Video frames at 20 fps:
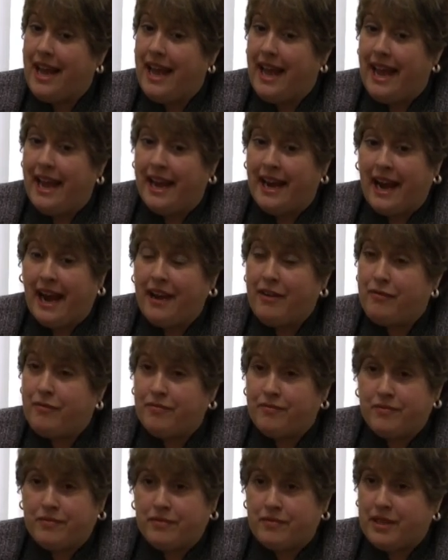And I've
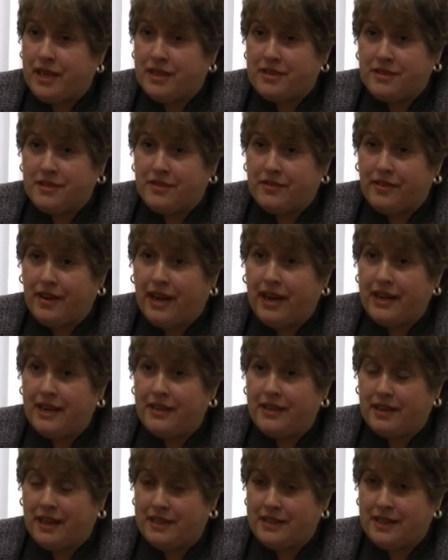
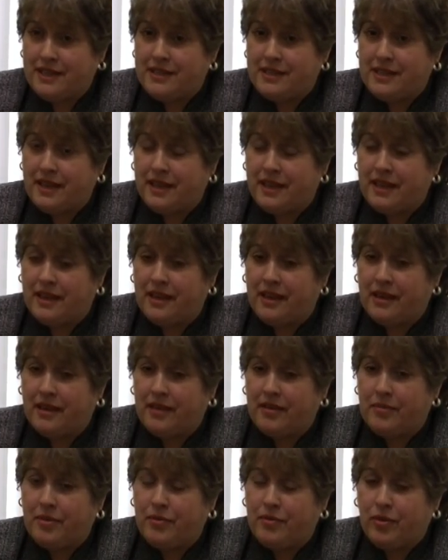testified, as I
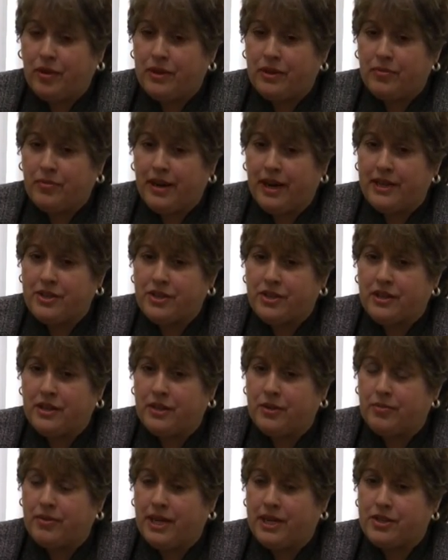said, before the
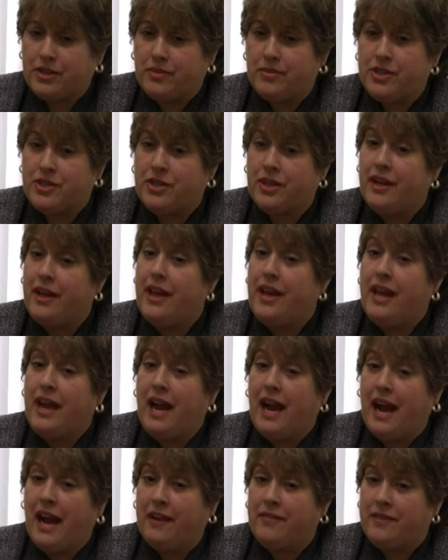Interbranch Commission.
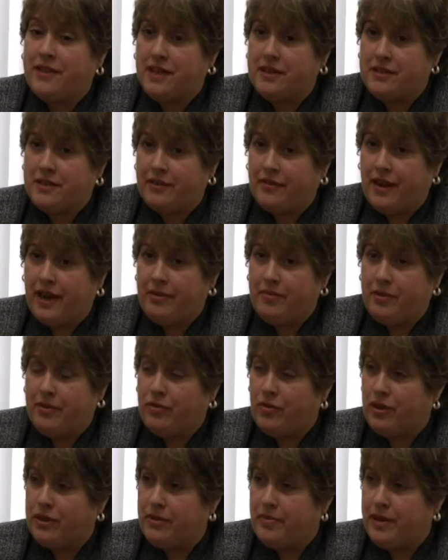I've testified
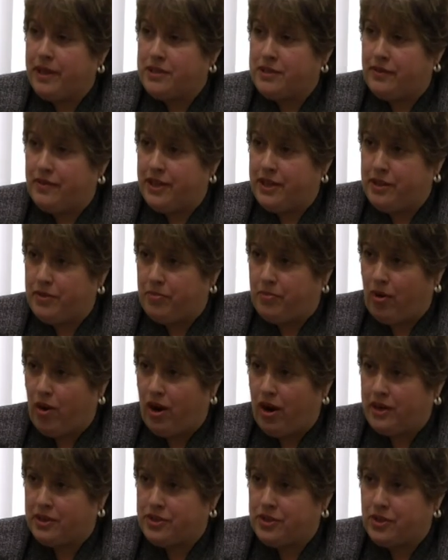before the Pennsylvania
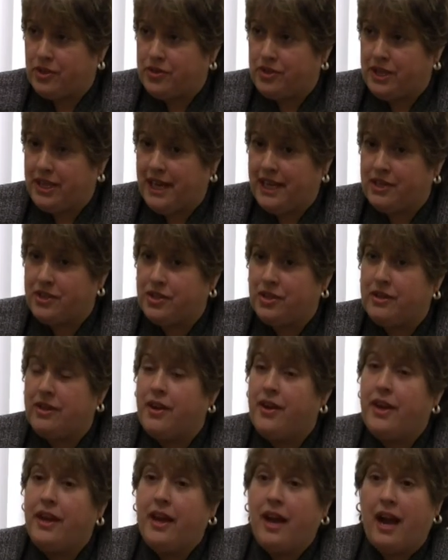Bar
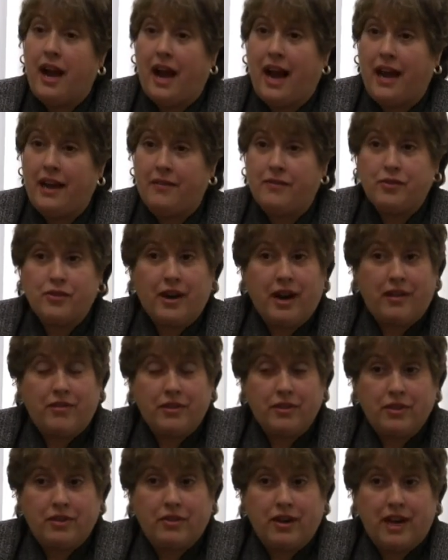Association. I have
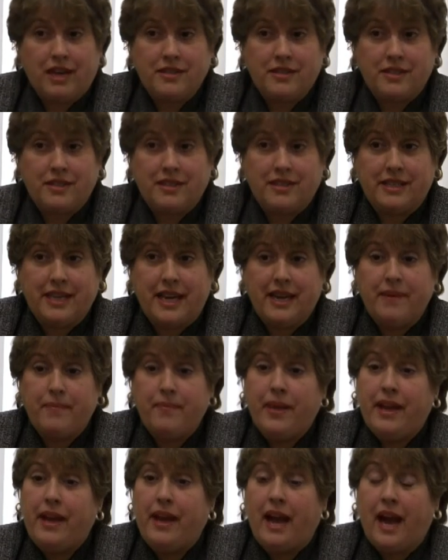traveled across the
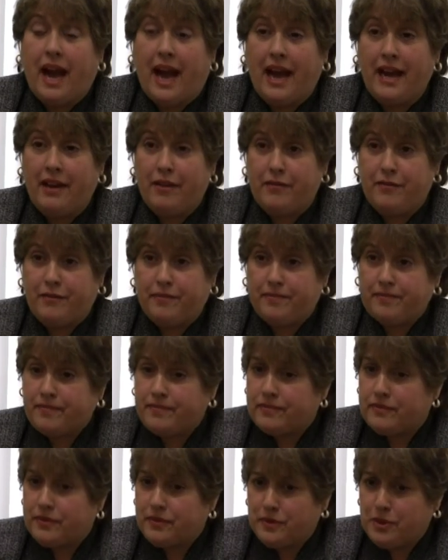state. I have
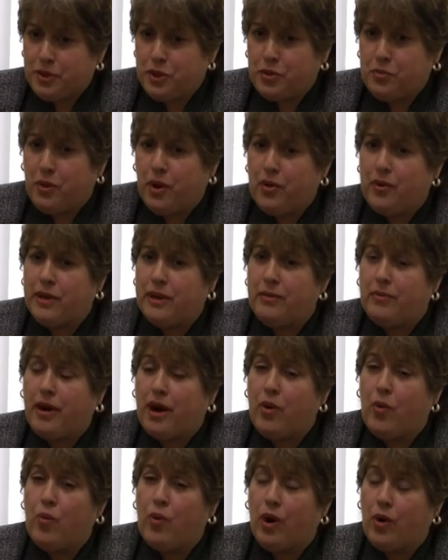spoken
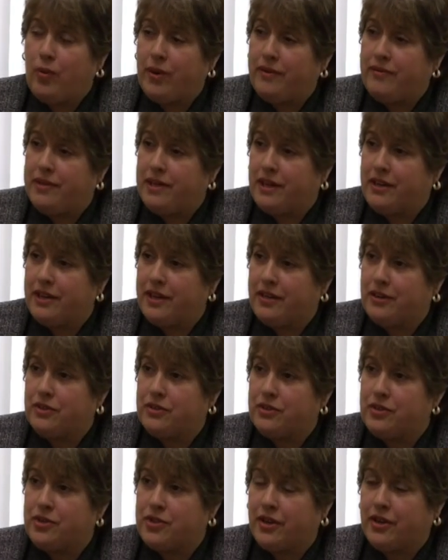about what we've done here in
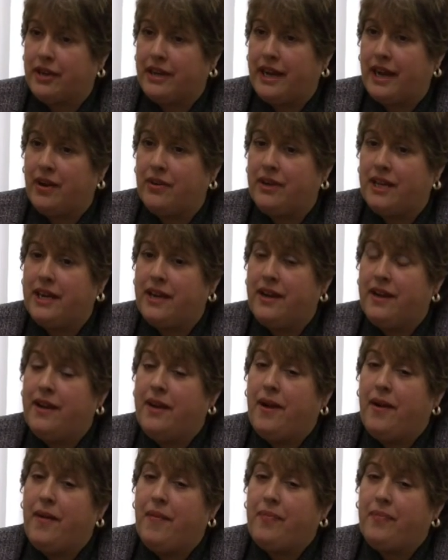Luzerne County,
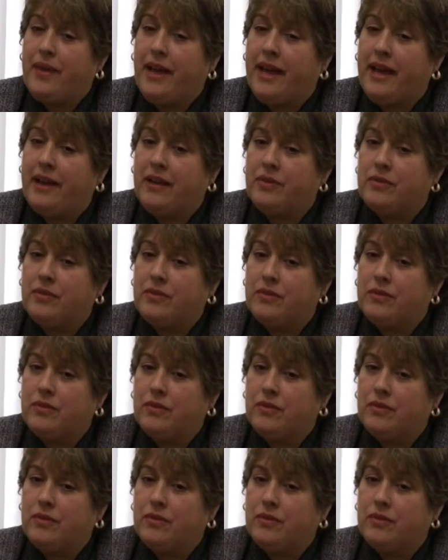and